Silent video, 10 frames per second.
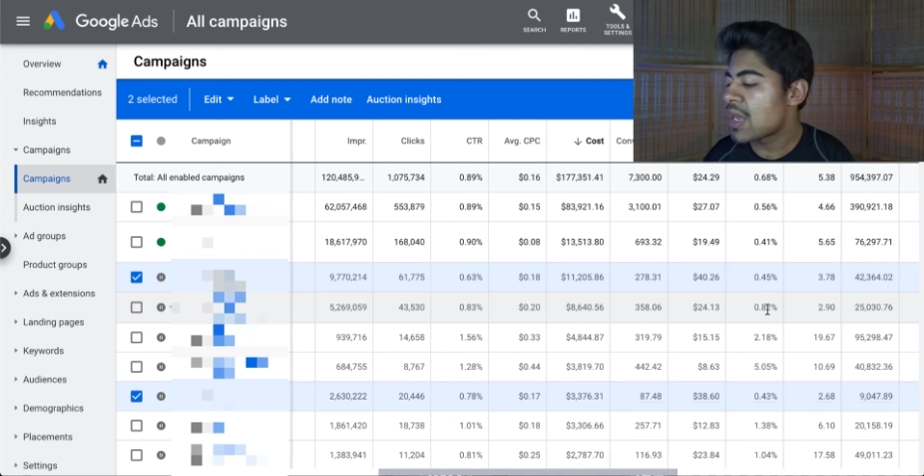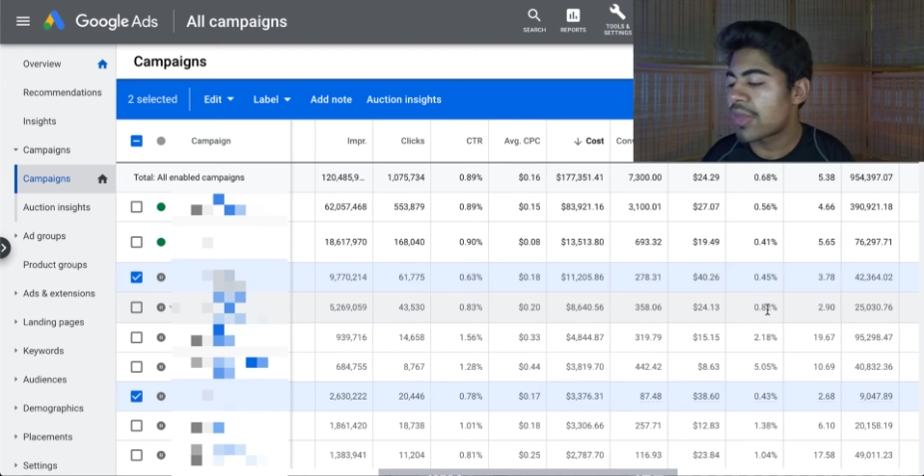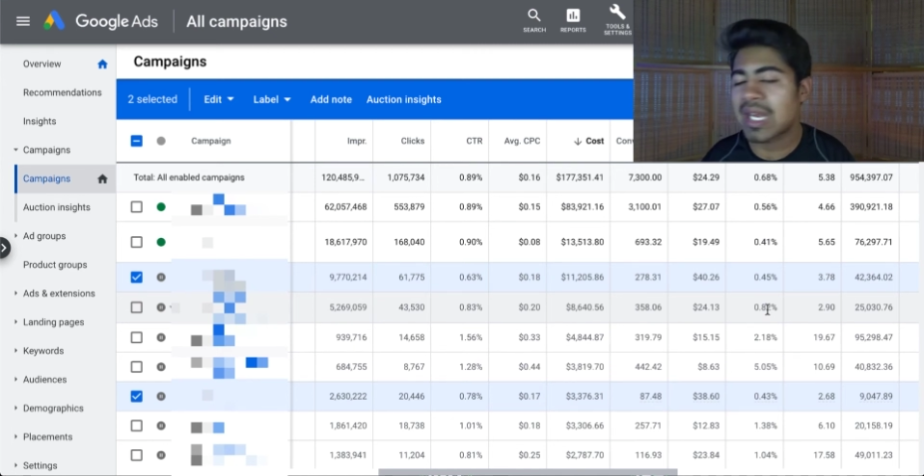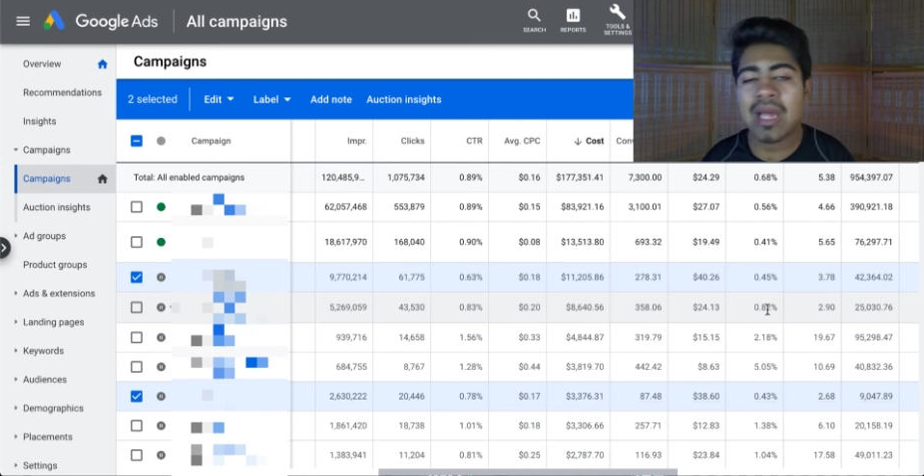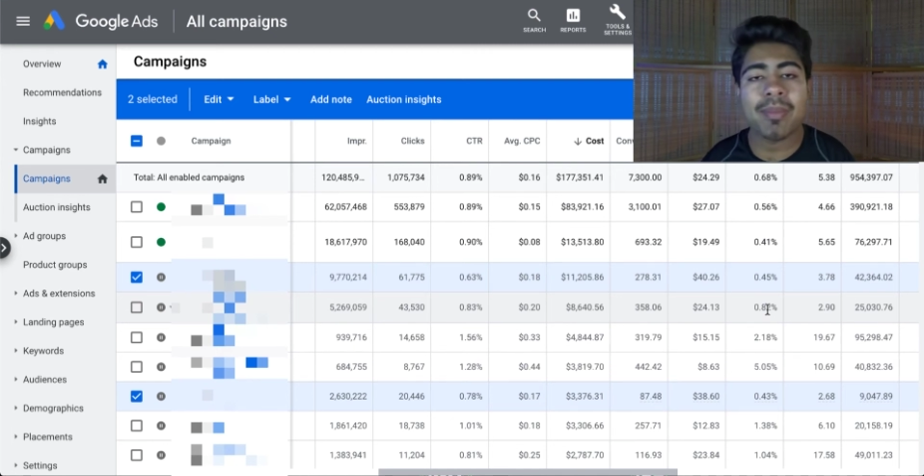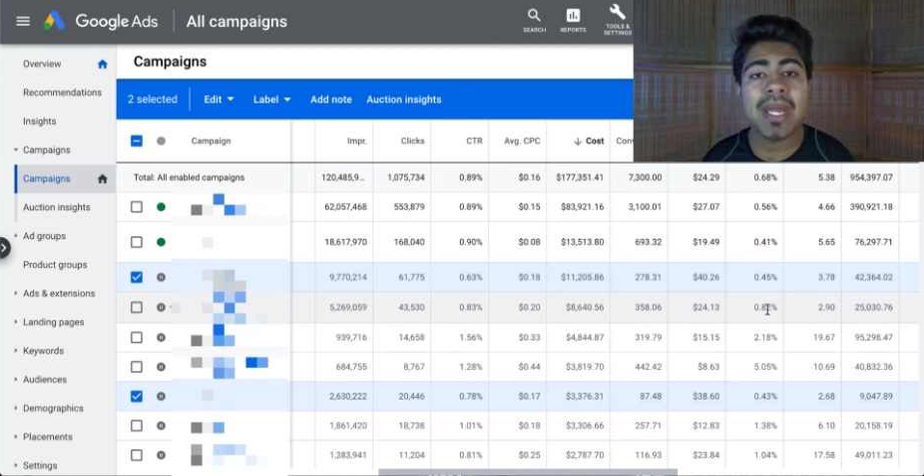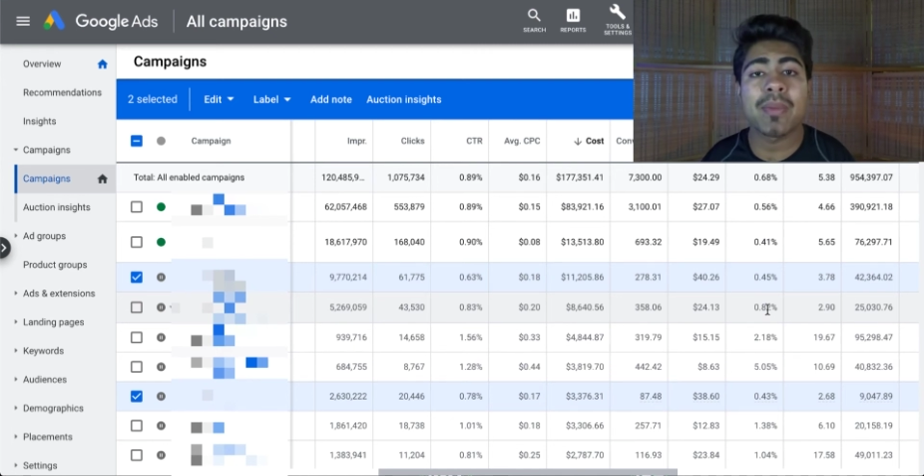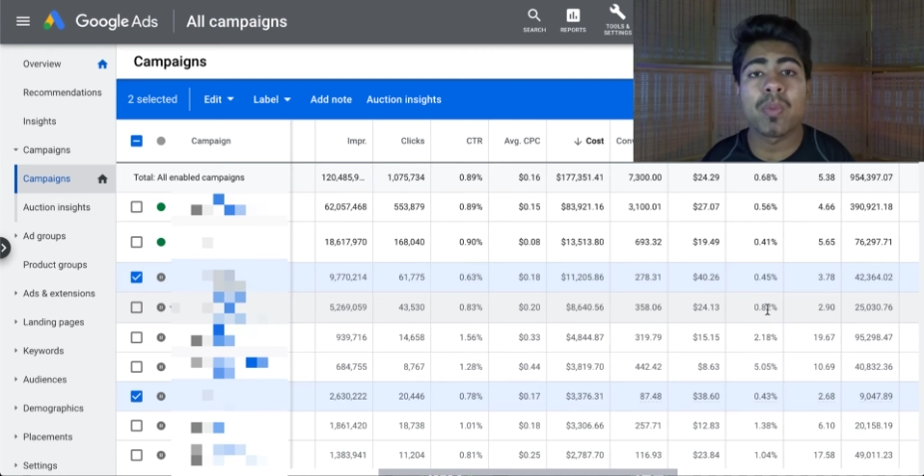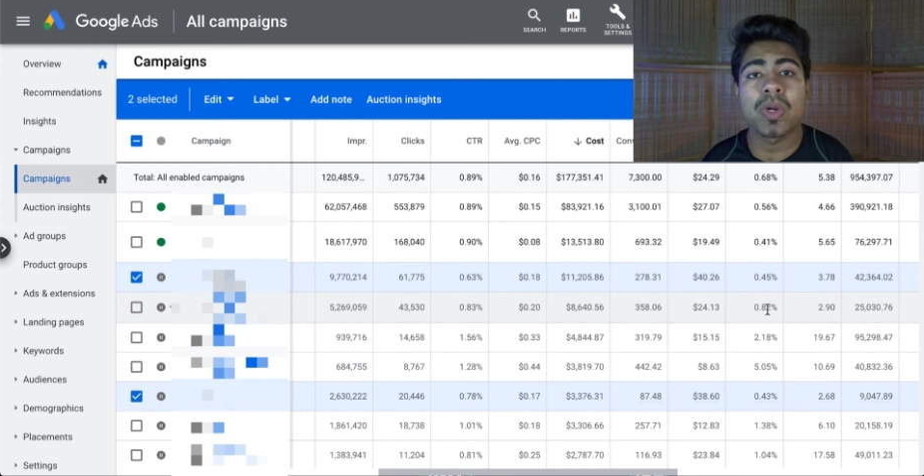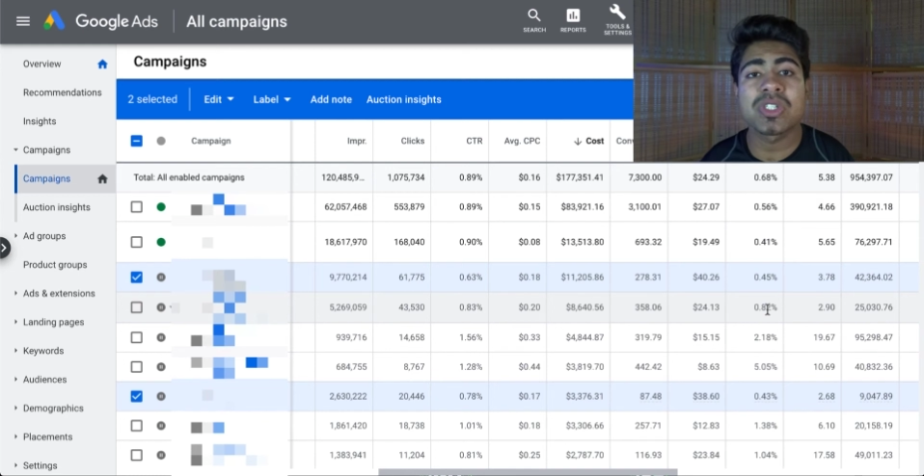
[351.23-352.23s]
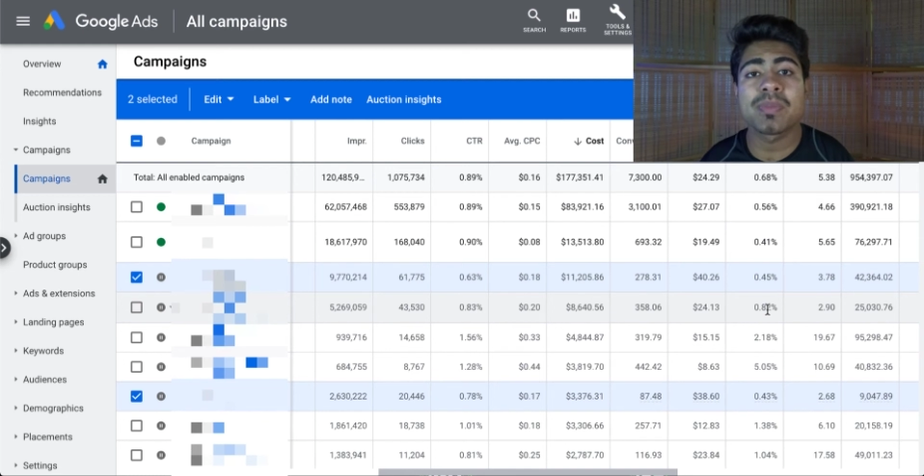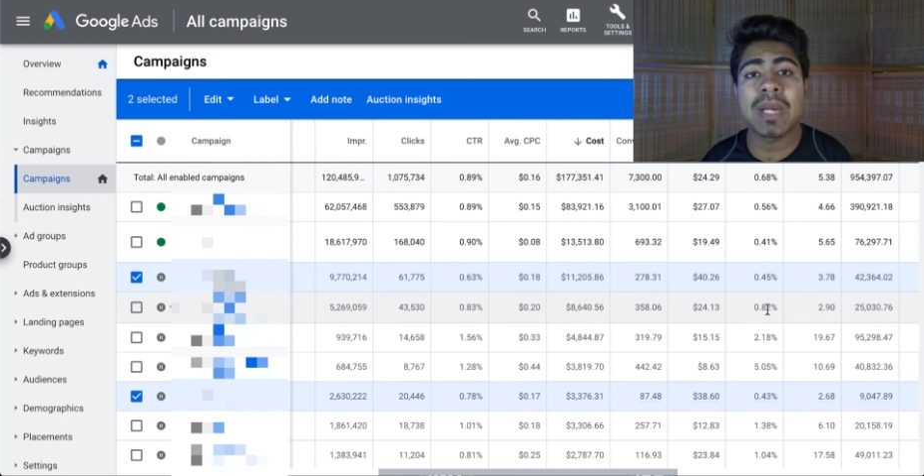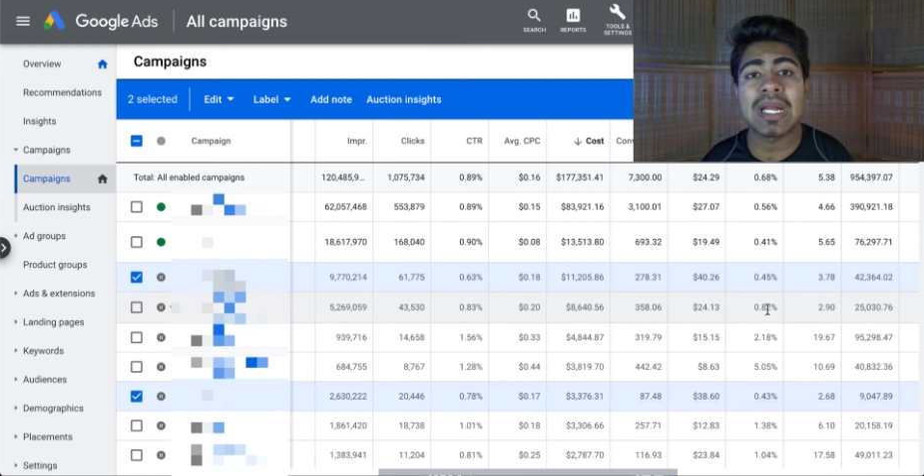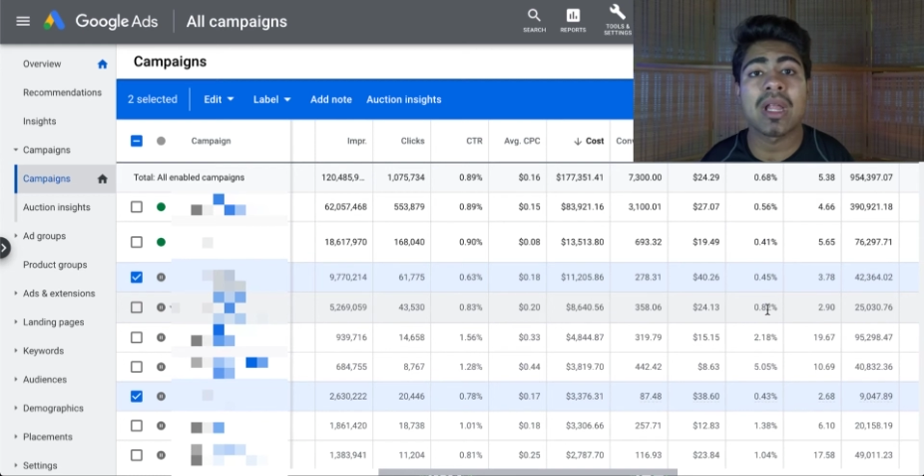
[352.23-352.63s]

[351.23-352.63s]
the campaign would spend